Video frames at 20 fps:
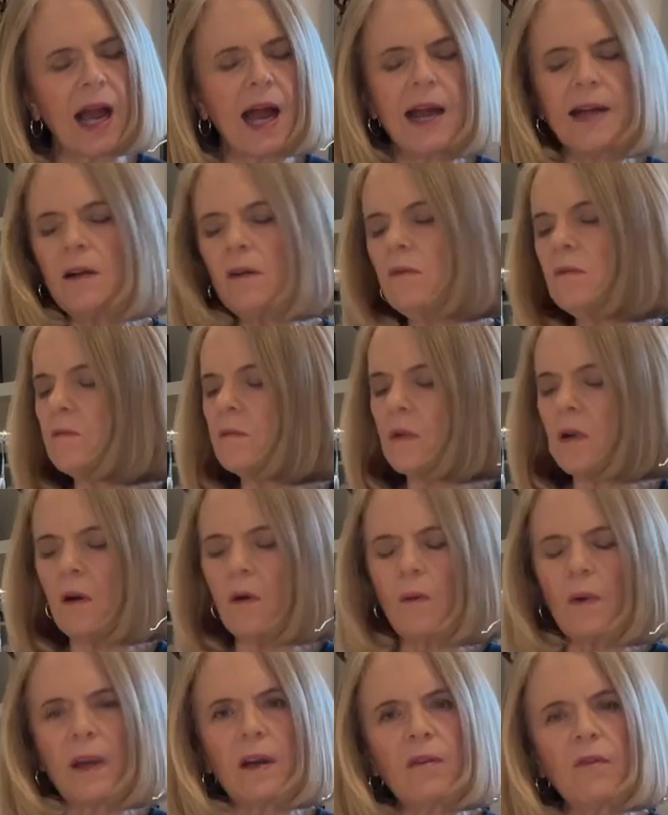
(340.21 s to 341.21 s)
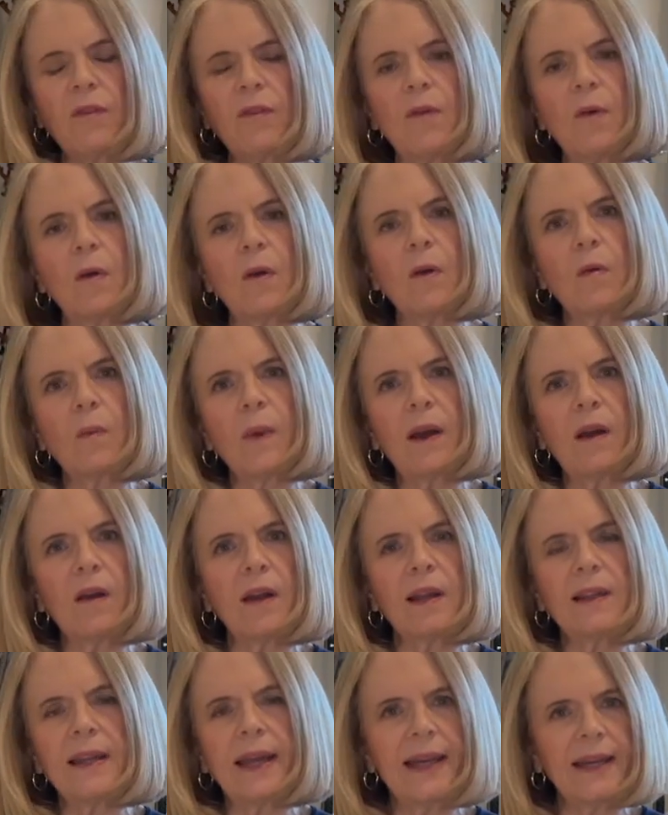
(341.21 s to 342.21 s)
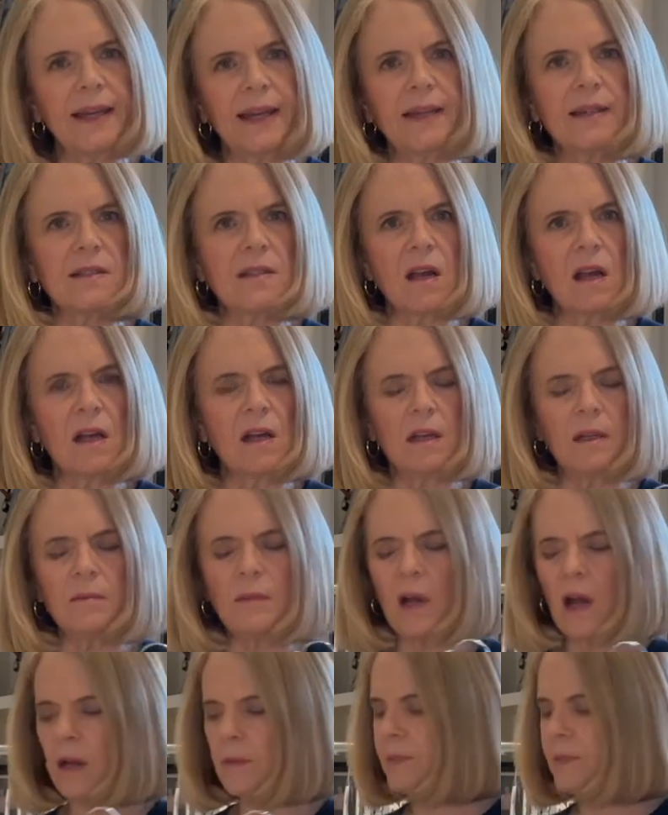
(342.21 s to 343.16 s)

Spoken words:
I don't go in for wearing leggings on